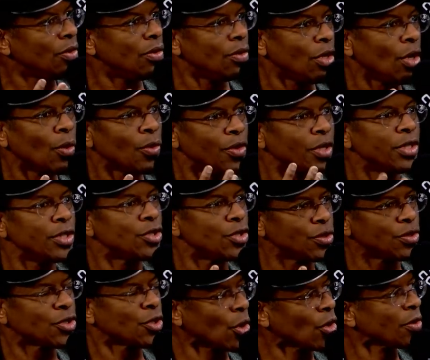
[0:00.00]
you know, these
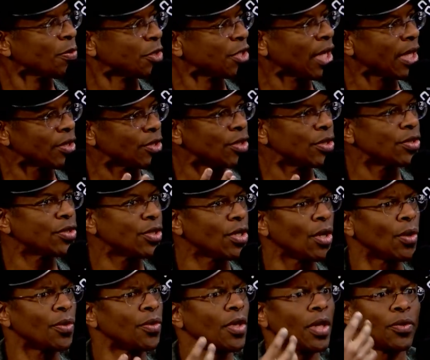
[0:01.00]
circumstances, you
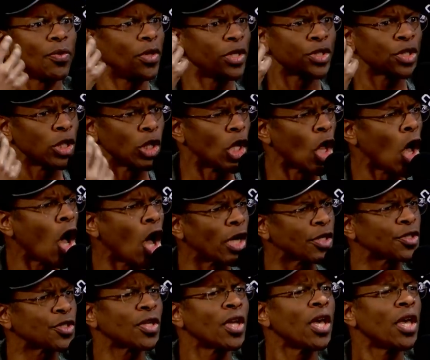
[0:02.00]
know, the, this
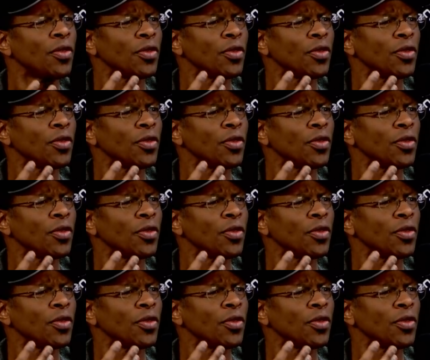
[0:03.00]
loss,